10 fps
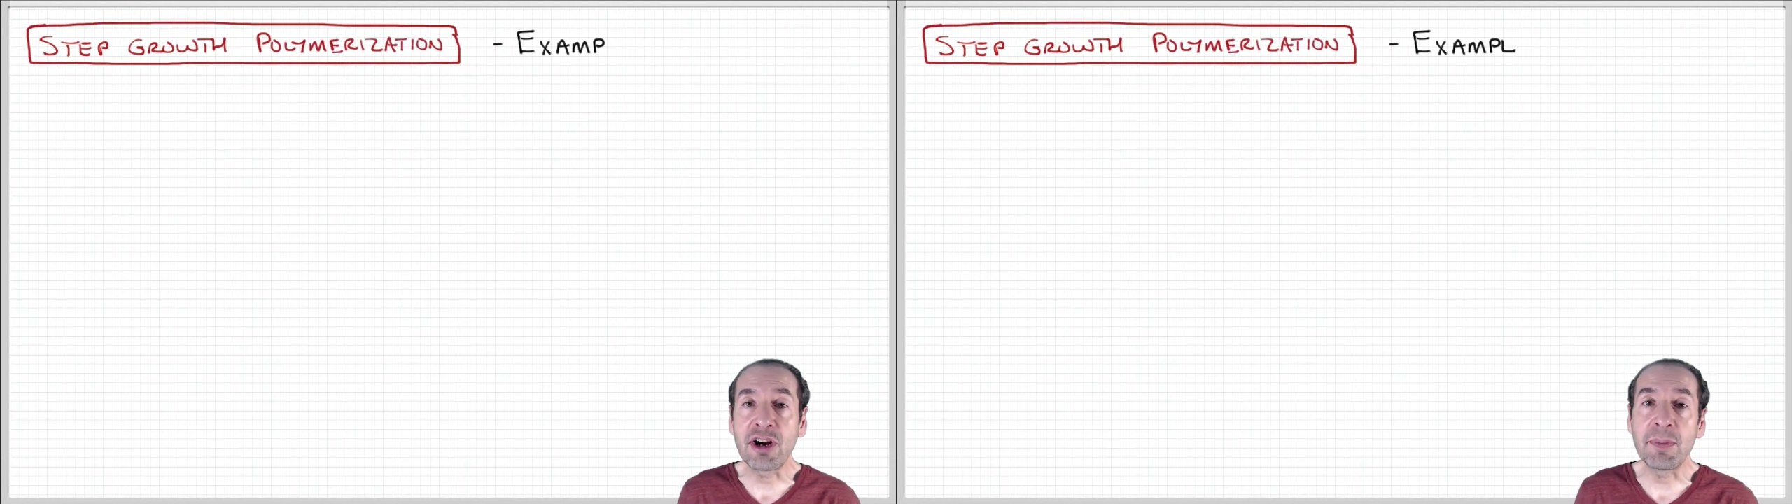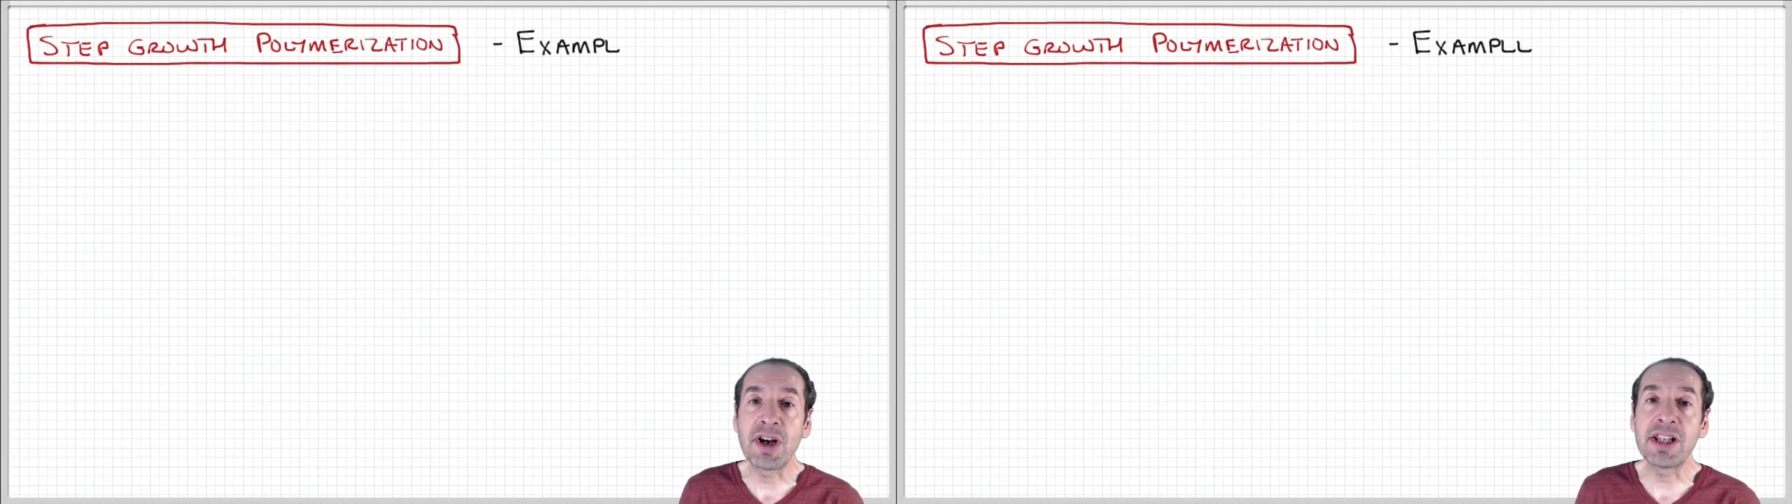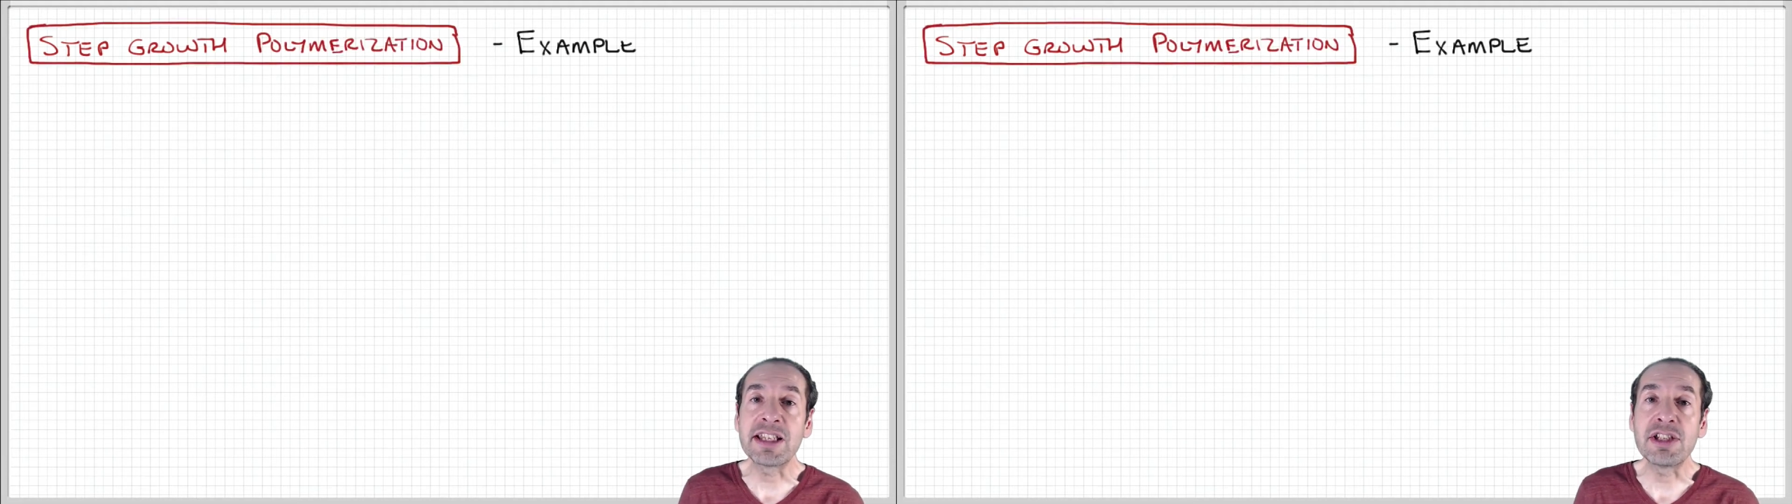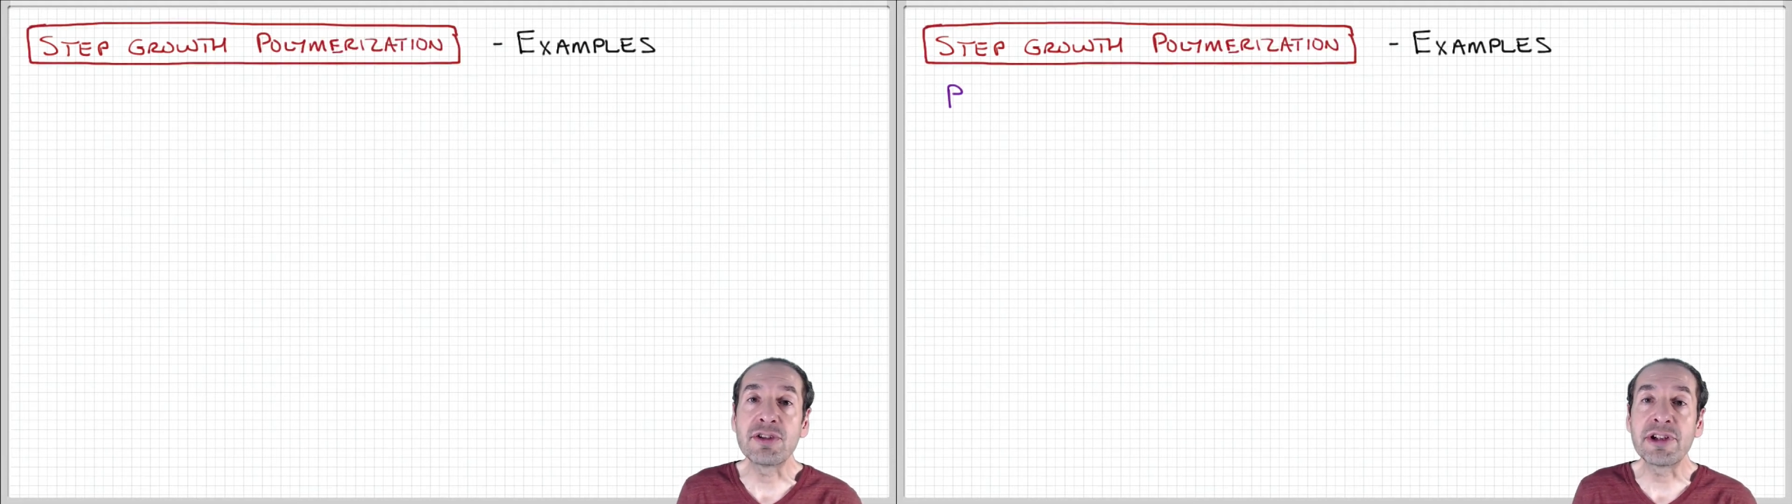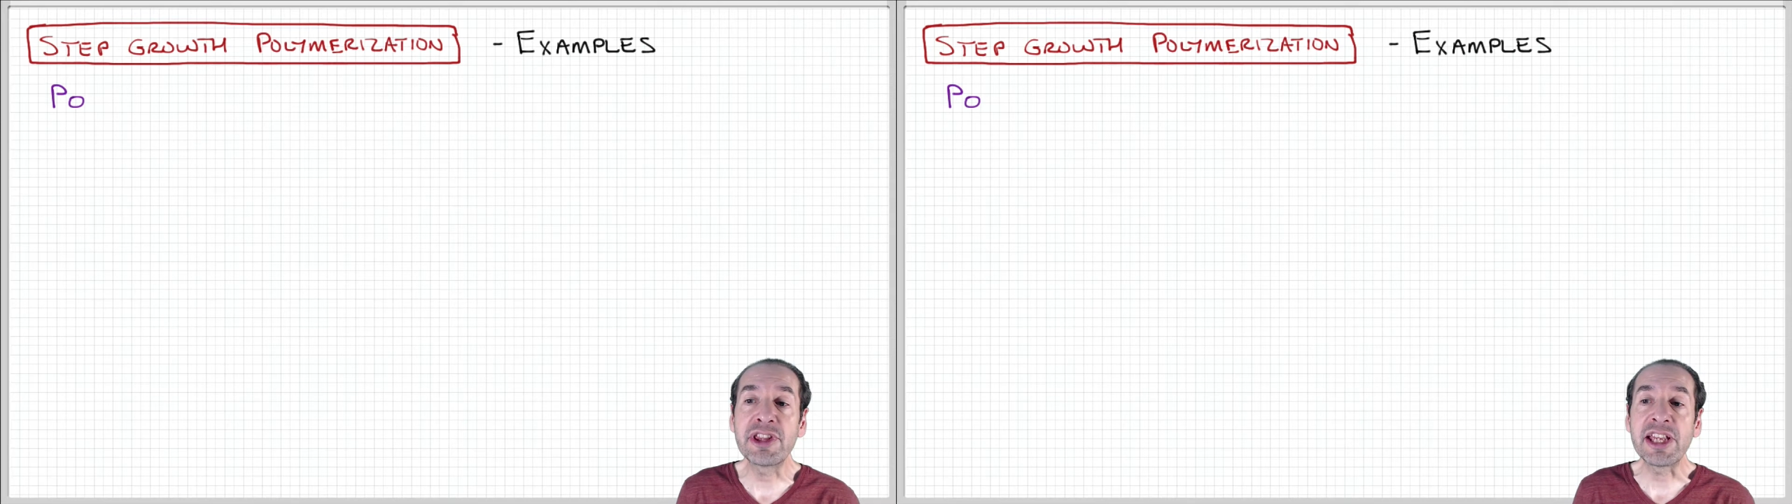
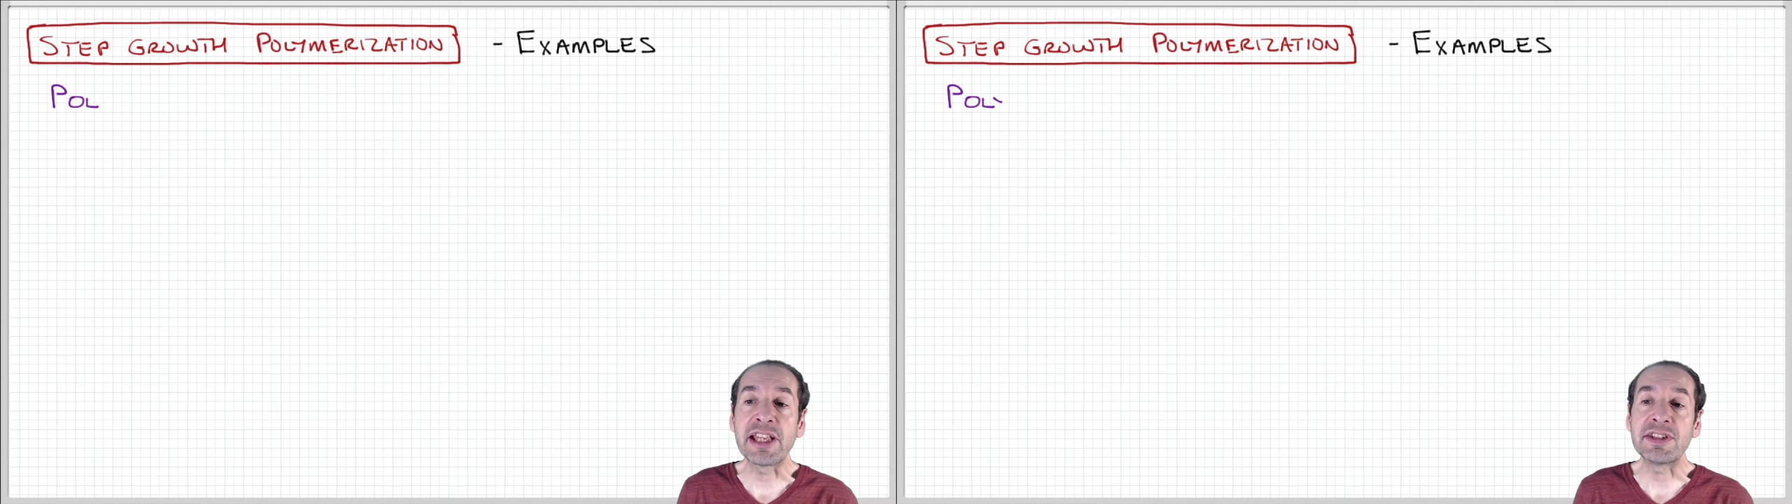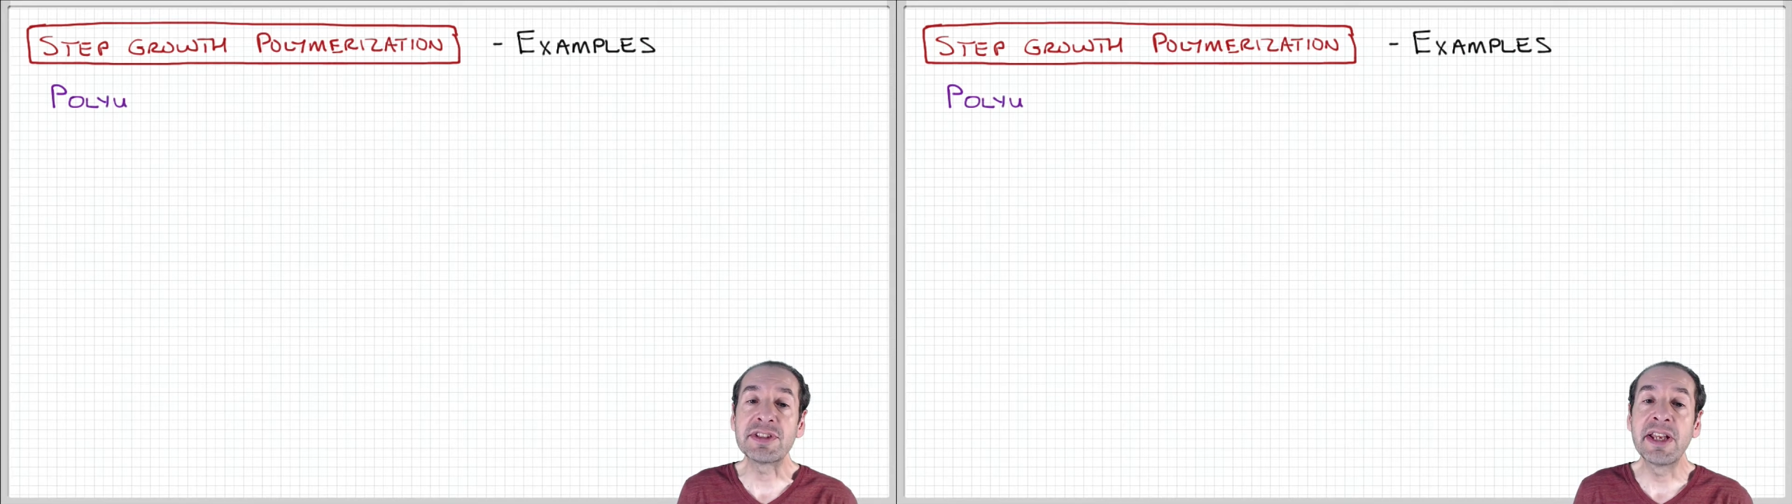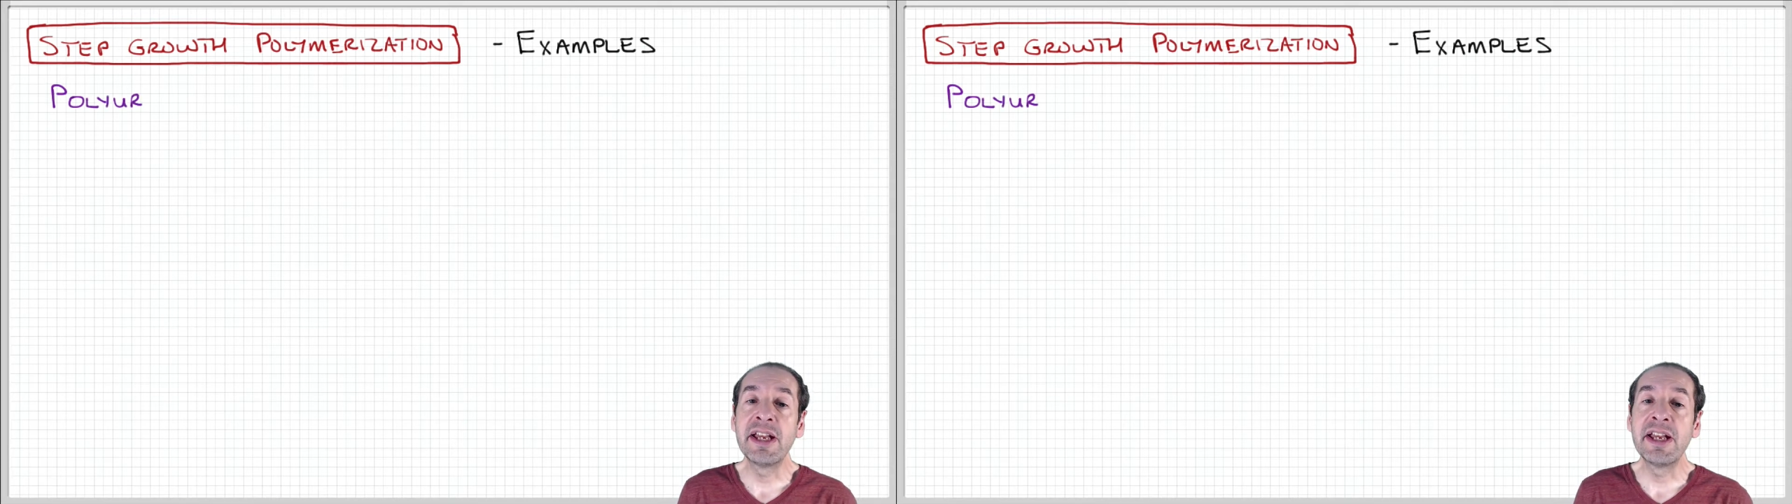polyurethanes.